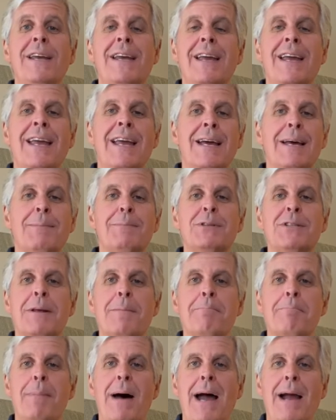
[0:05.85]
Hymns
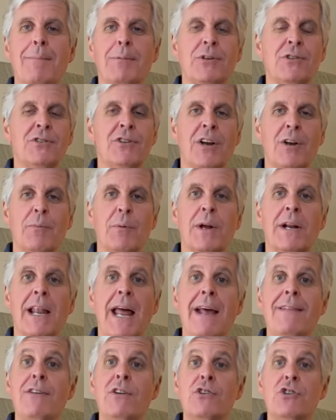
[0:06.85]
and Bible Study. We're
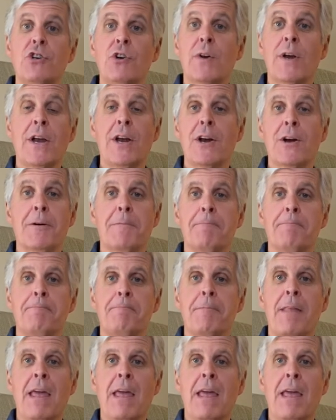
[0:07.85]
glad that you're here.